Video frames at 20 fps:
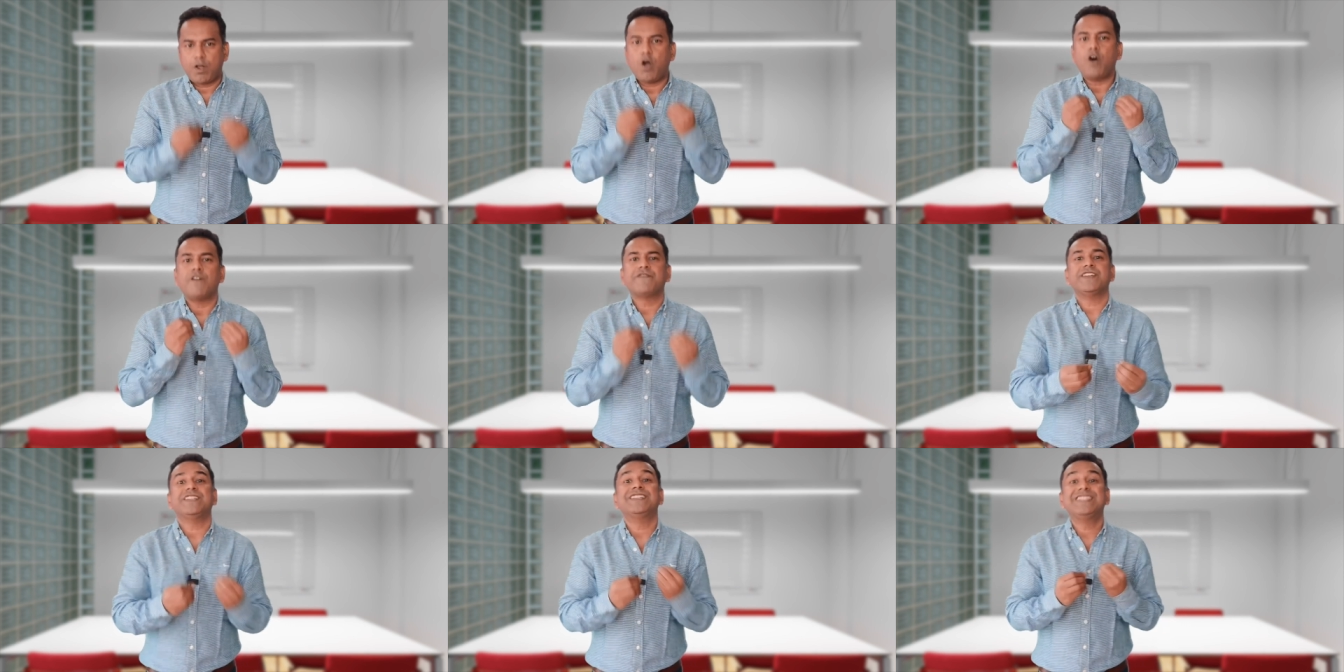
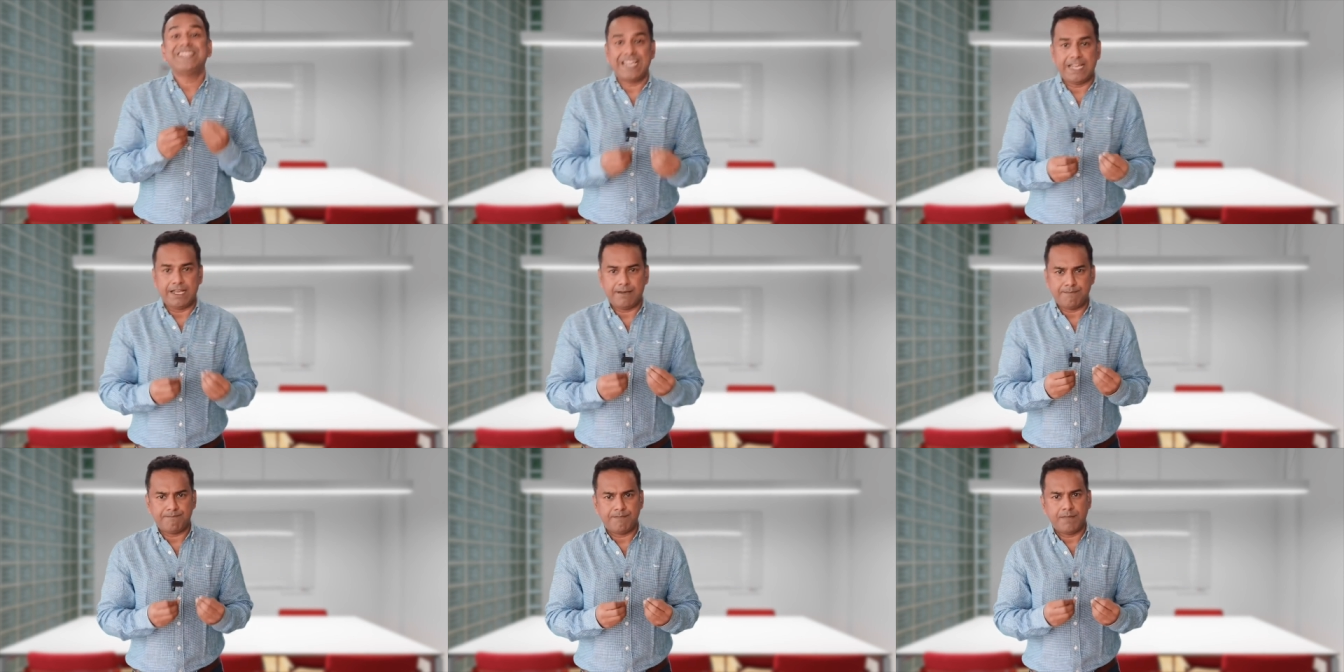of the
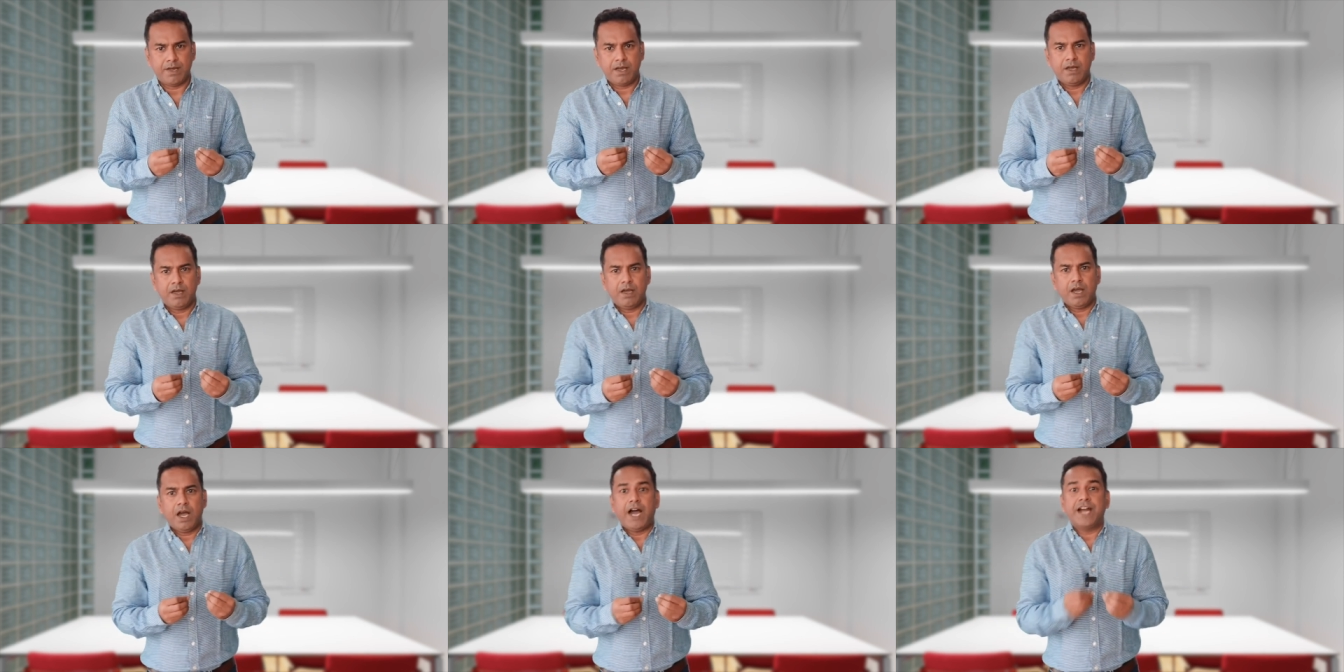team
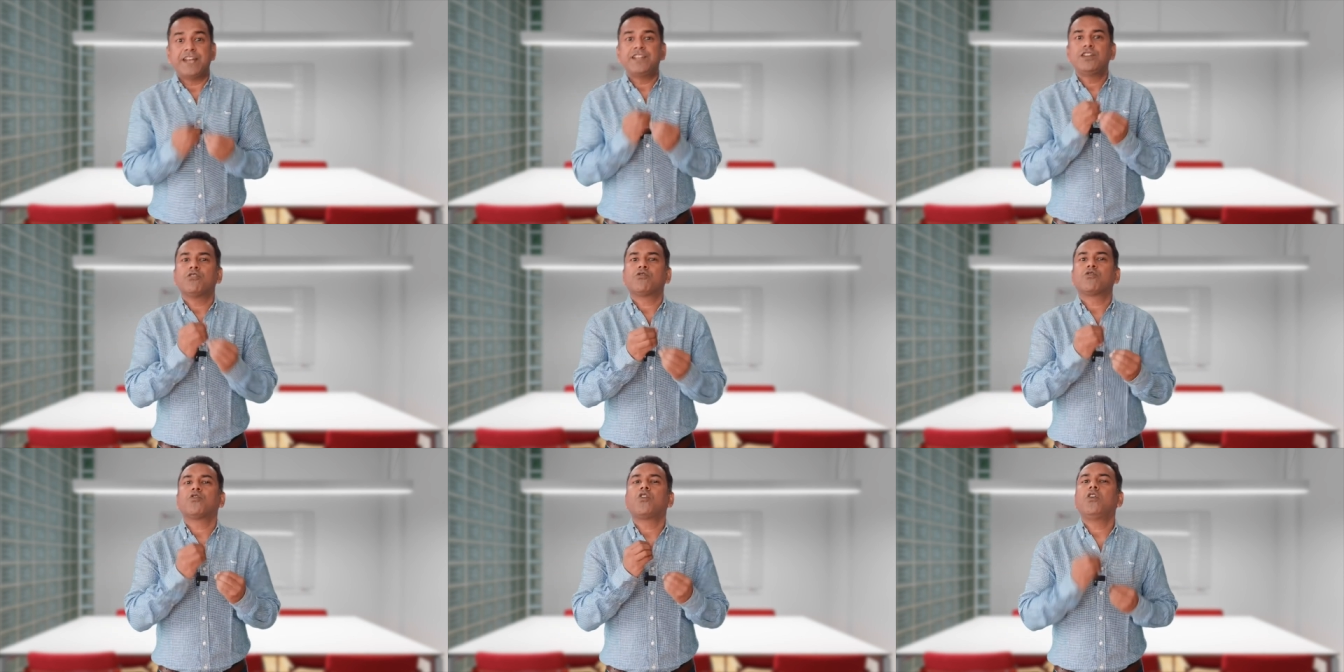and
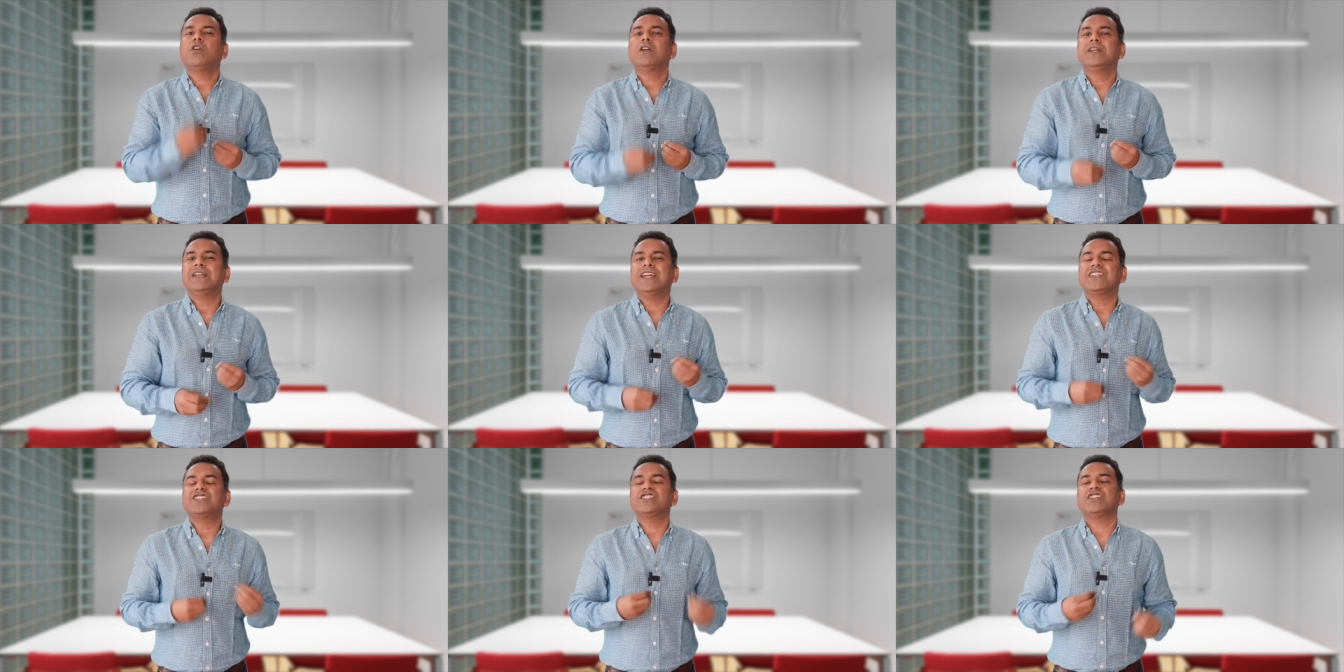your role
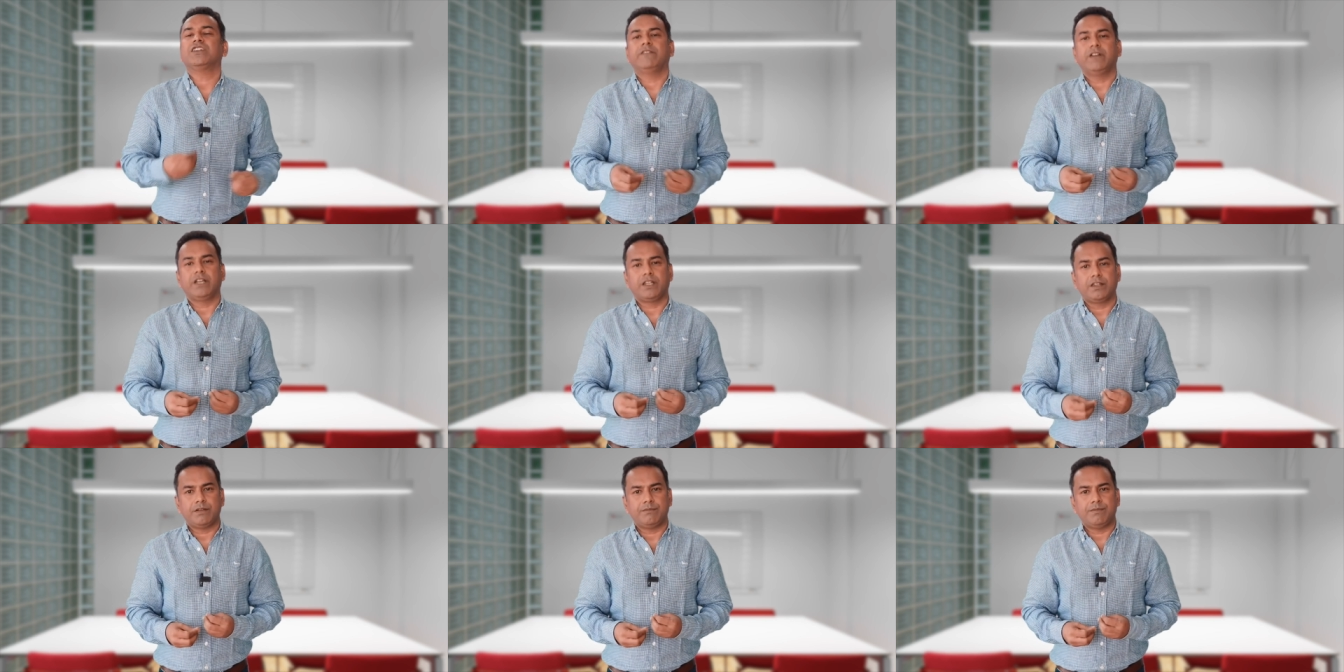in
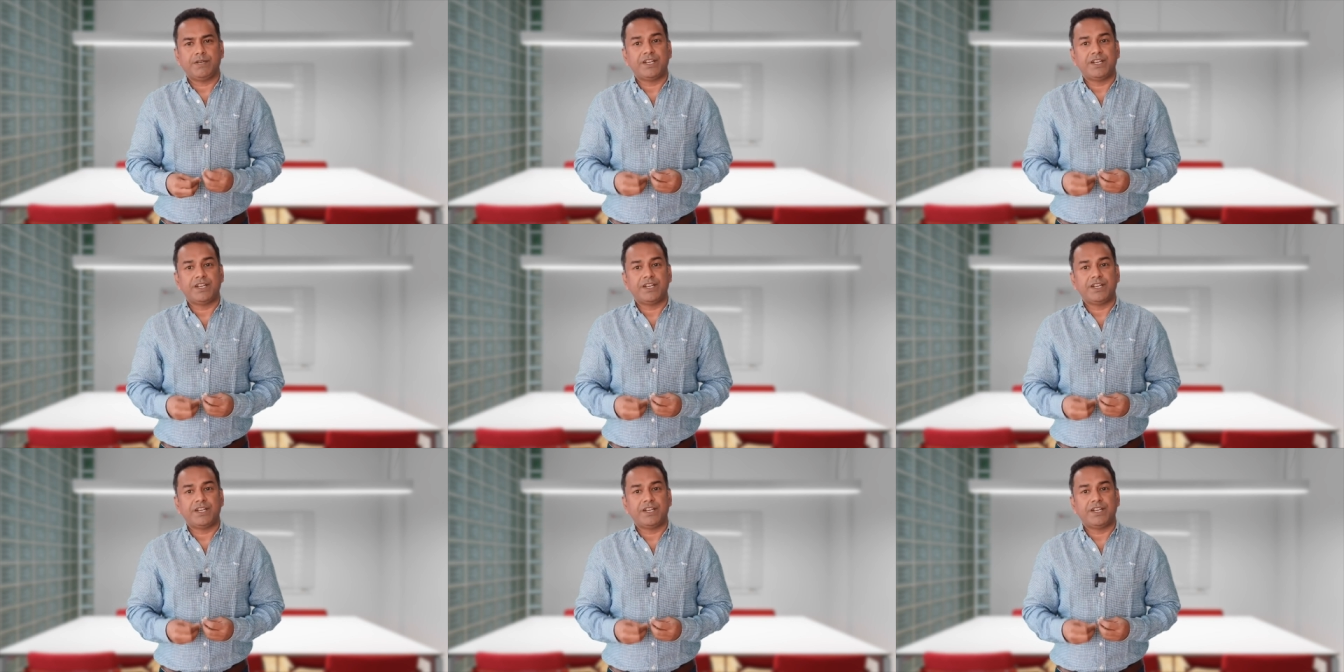achieving them.